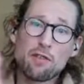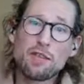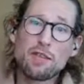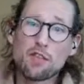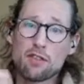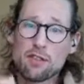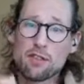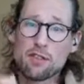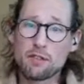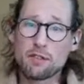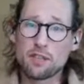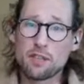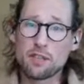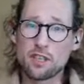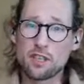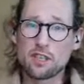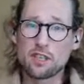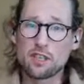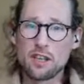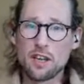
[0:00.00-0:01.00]
have the right
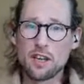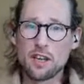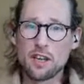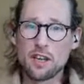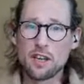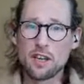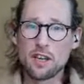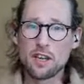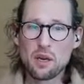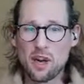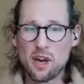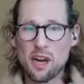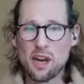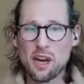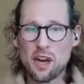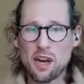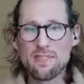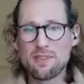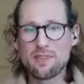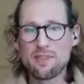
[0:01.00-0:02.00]
tone of voice,
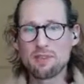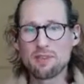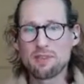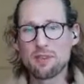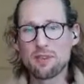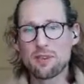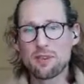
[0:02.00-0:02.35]
where